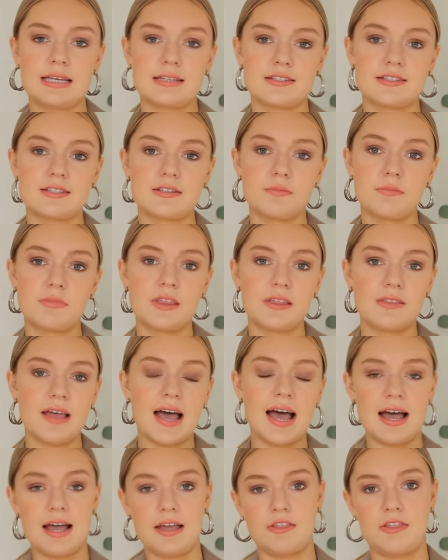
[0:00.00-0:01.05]
It's something
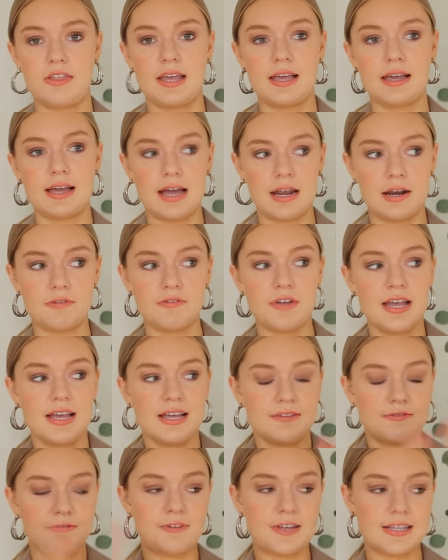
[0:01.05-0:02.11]
that I think kind of
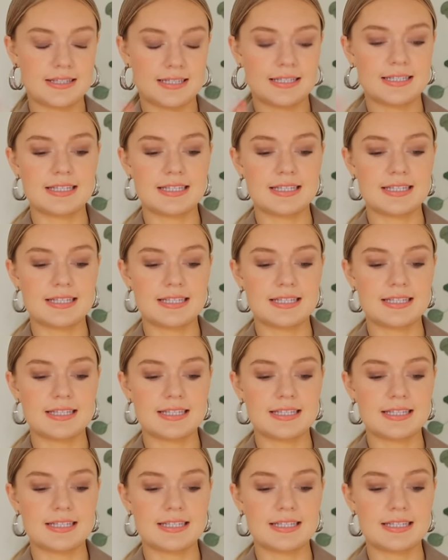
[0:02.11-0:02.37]
fits